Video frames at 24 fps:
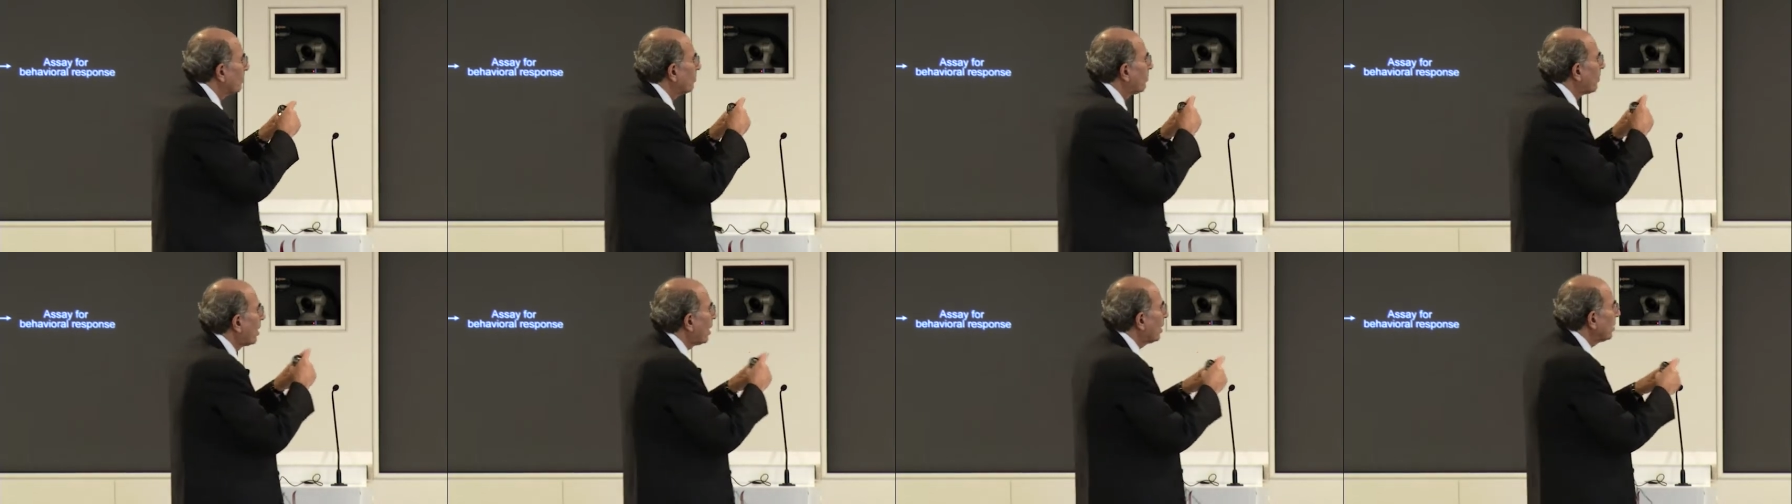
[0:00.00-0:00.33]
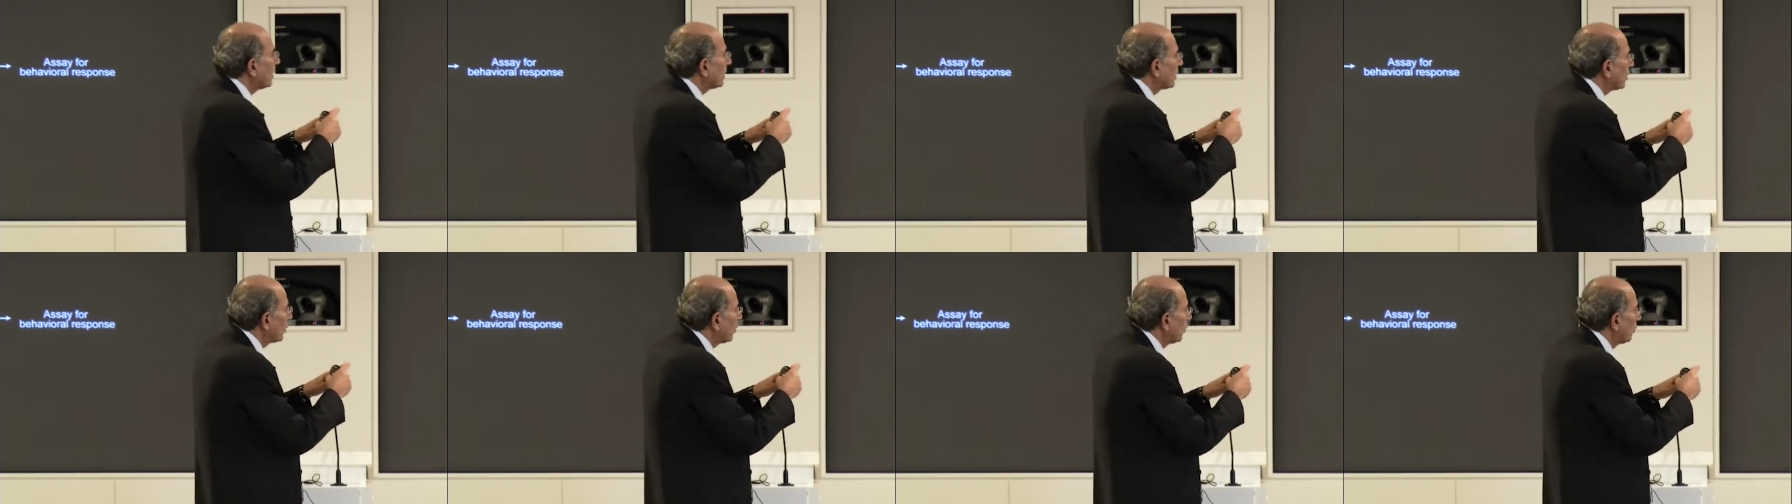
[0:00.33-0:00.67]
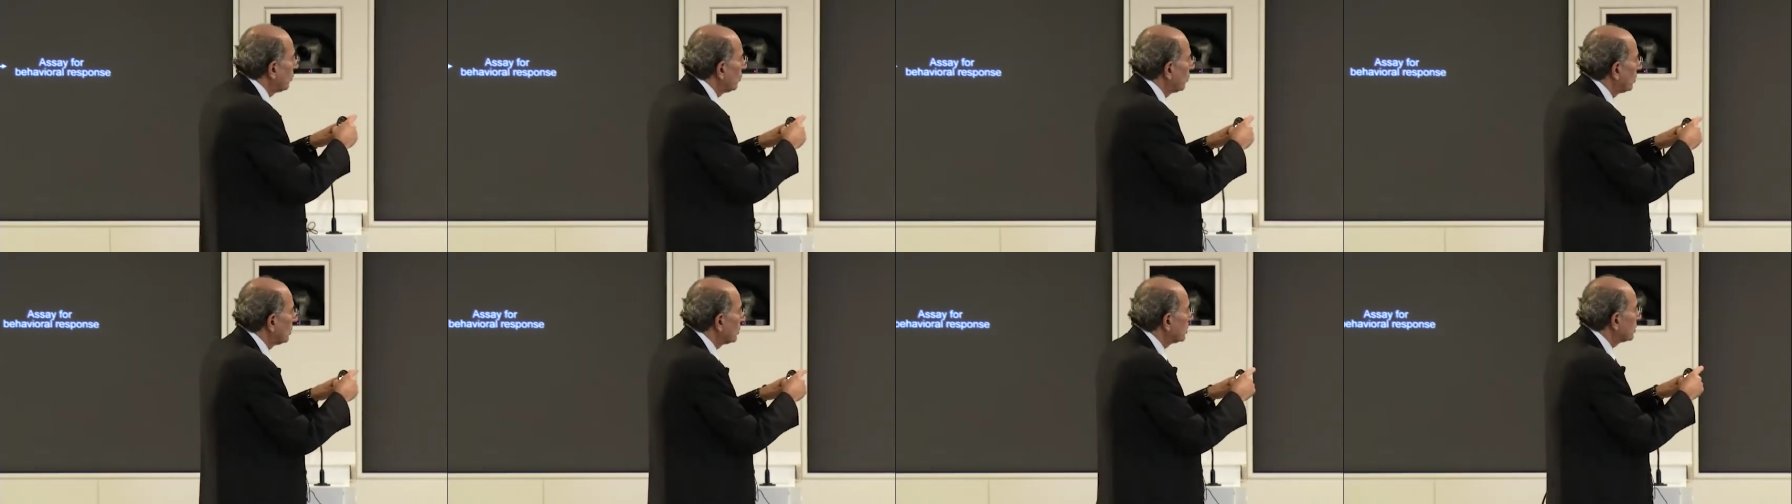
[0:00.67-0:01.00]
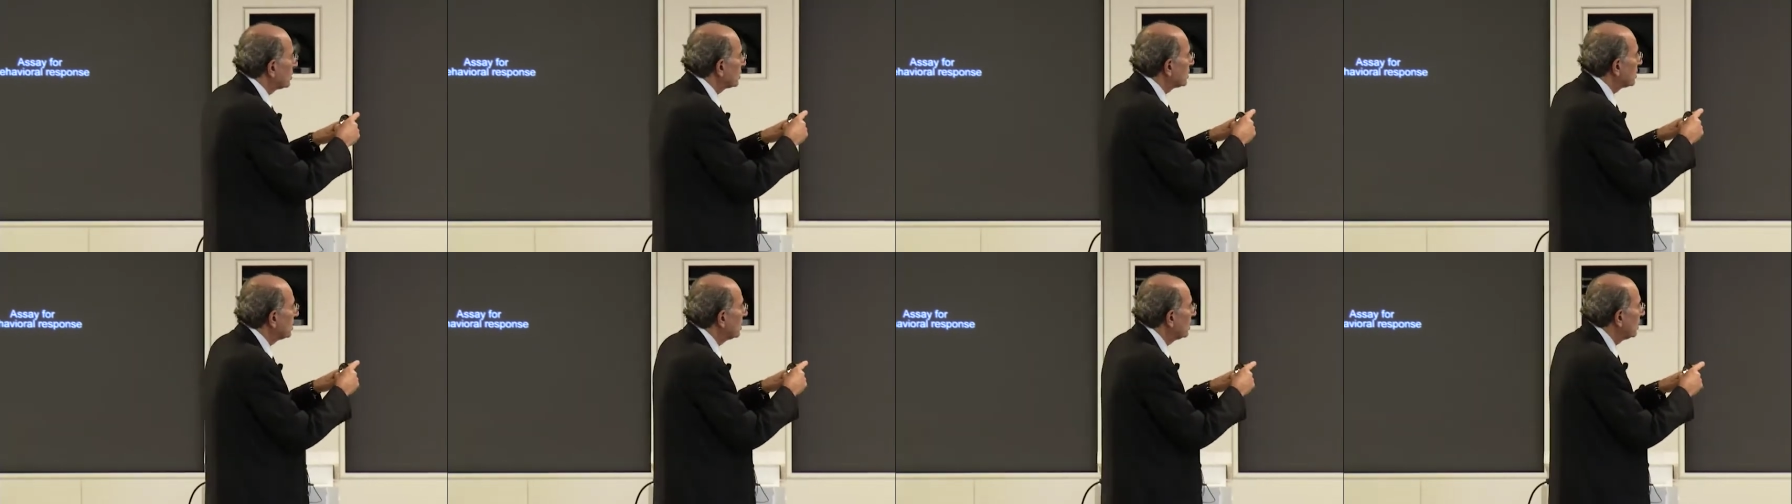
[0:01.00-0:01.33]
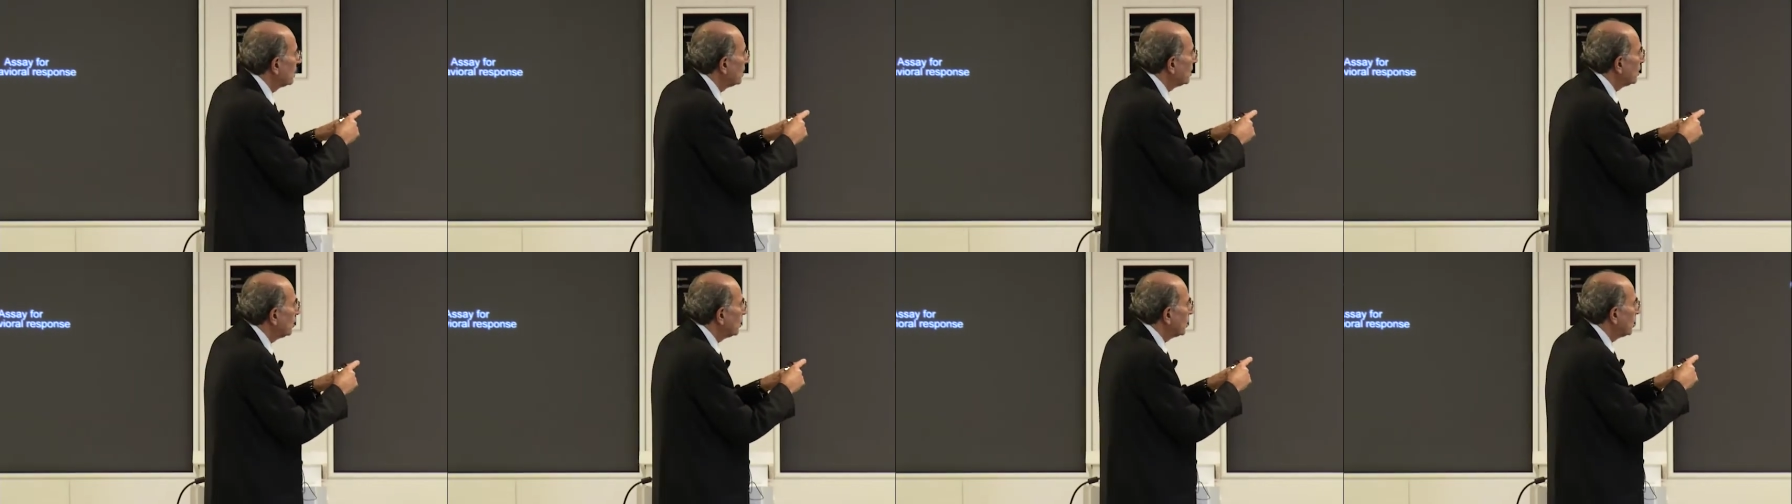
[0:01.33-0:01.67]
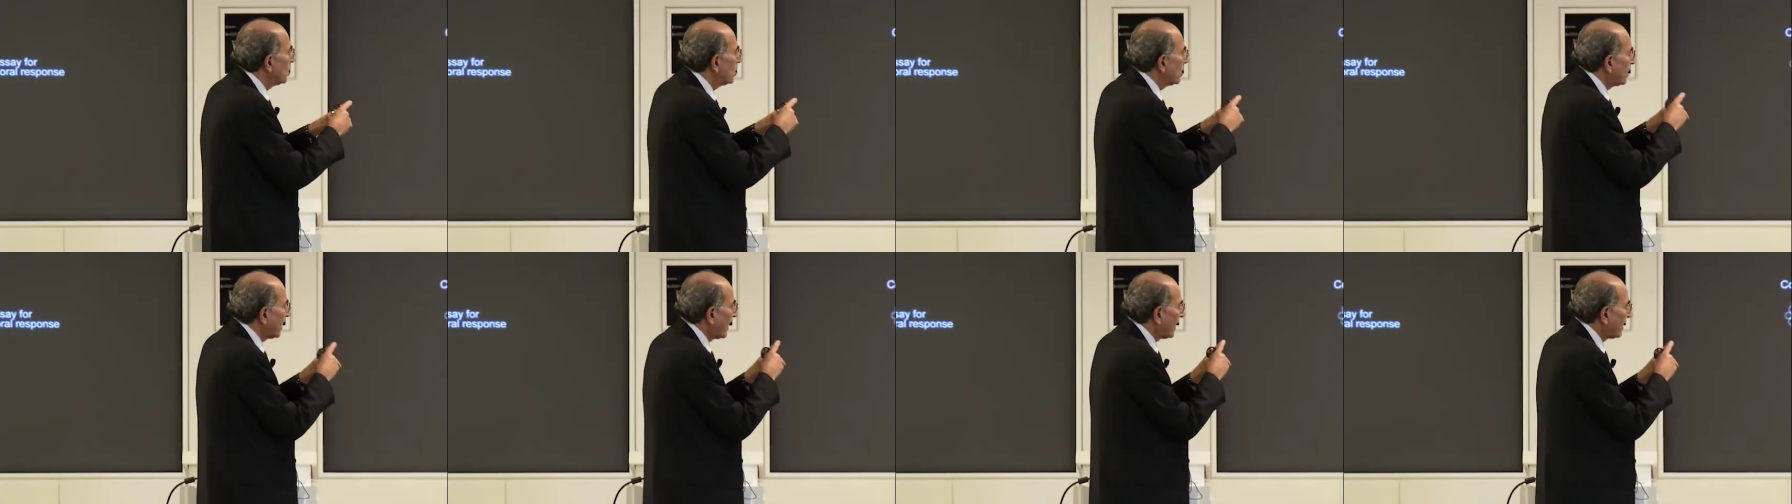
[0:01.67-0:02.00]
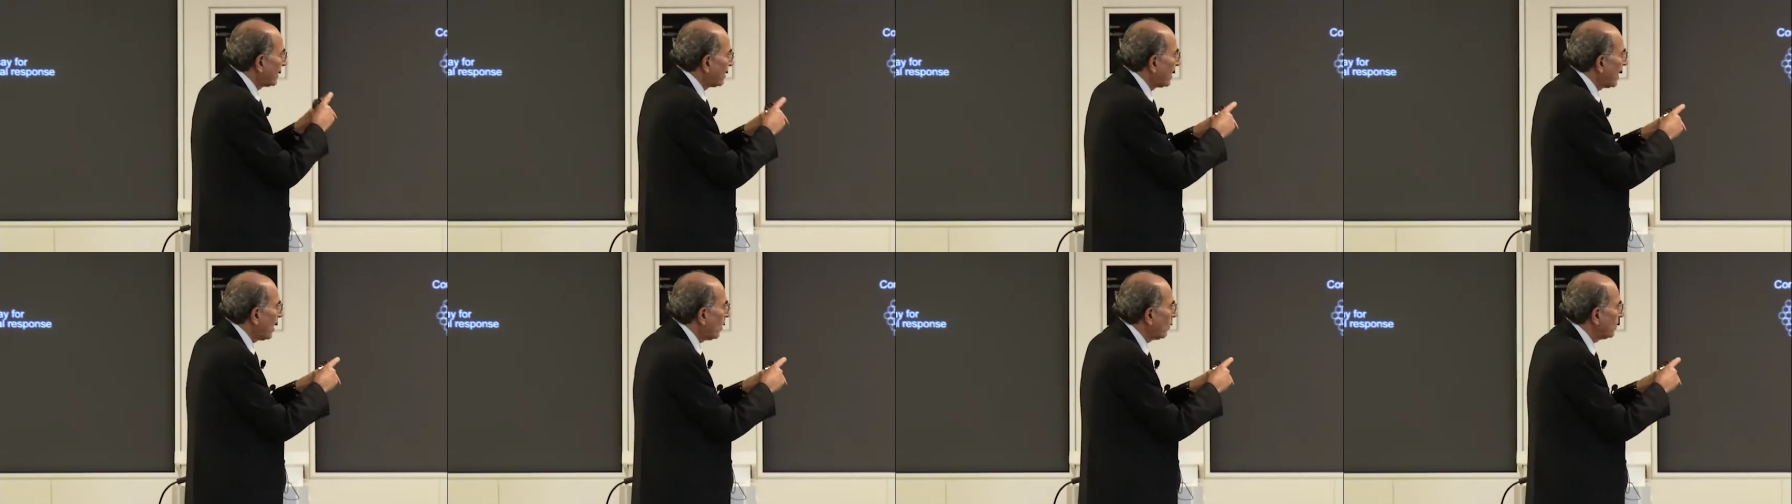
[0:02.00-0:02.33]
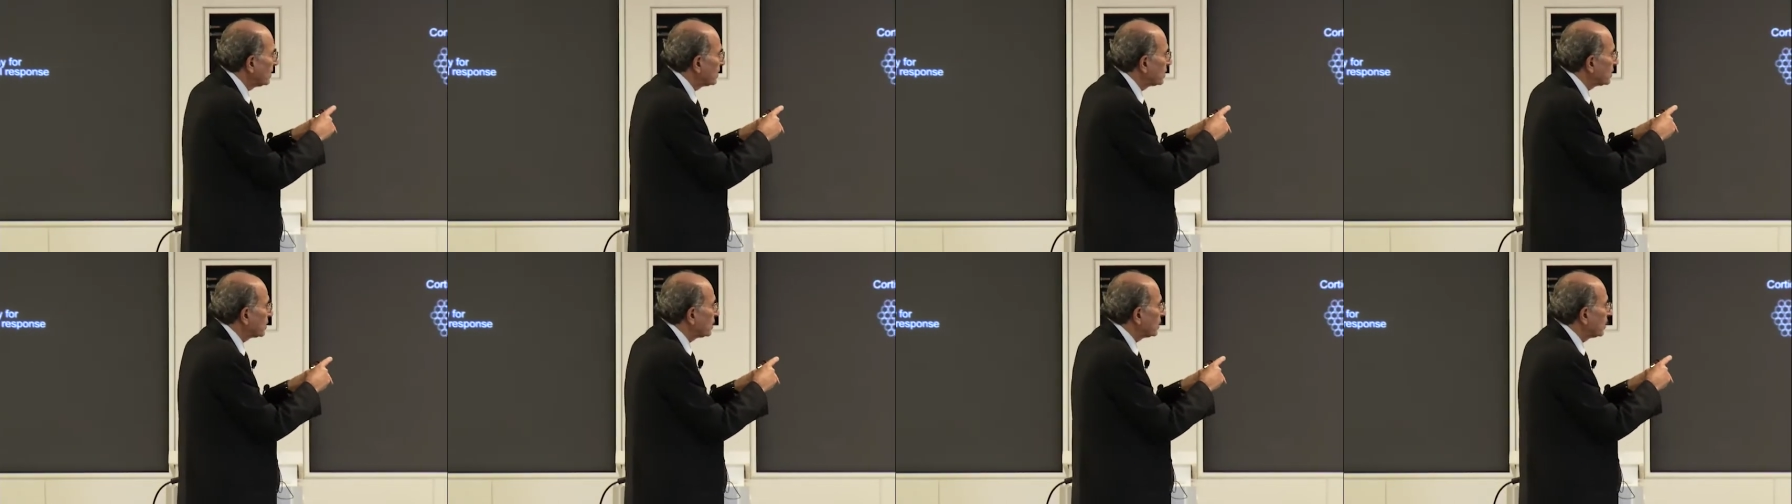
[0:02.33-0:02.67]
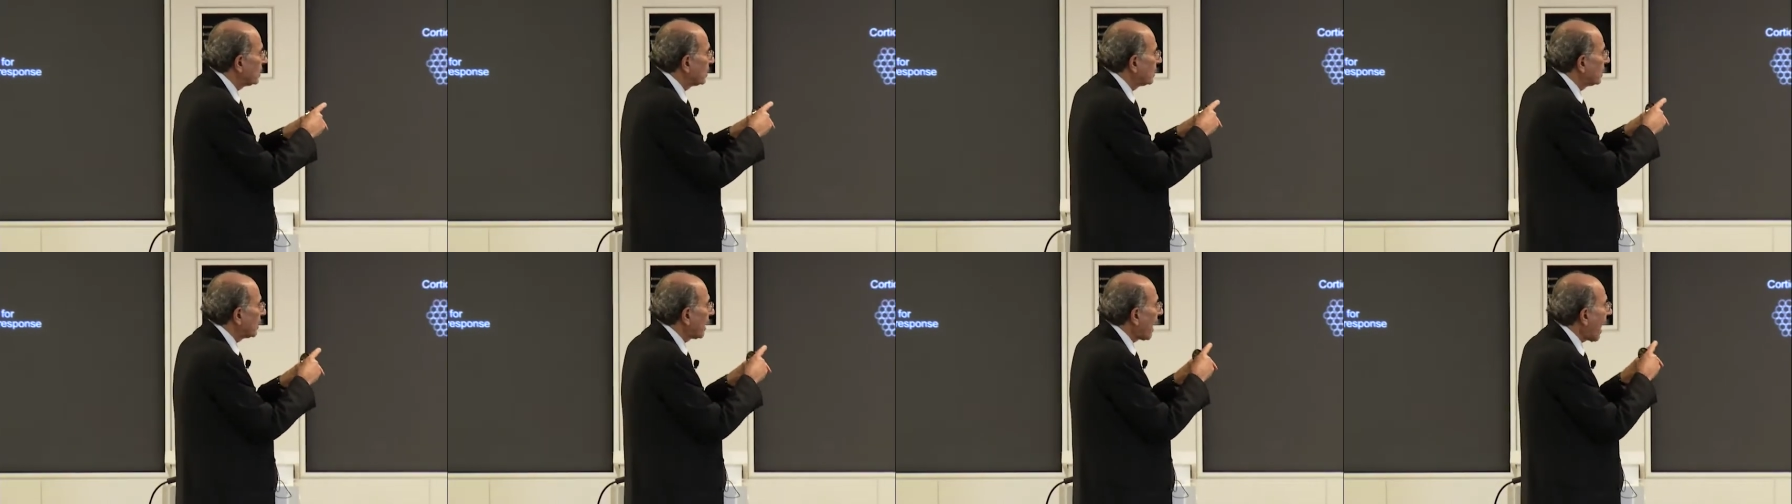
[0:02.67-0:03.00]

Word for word: molecules that allow us to